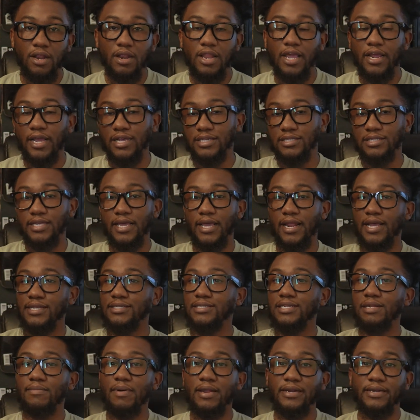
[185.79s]
Like I said, I
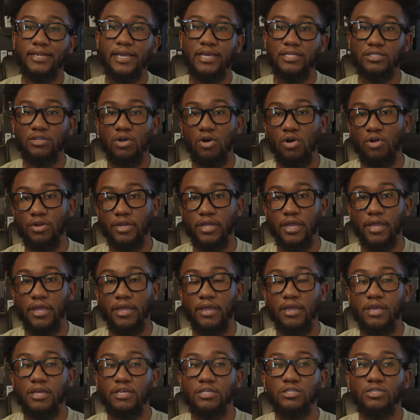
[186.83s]
sit at my desk all day,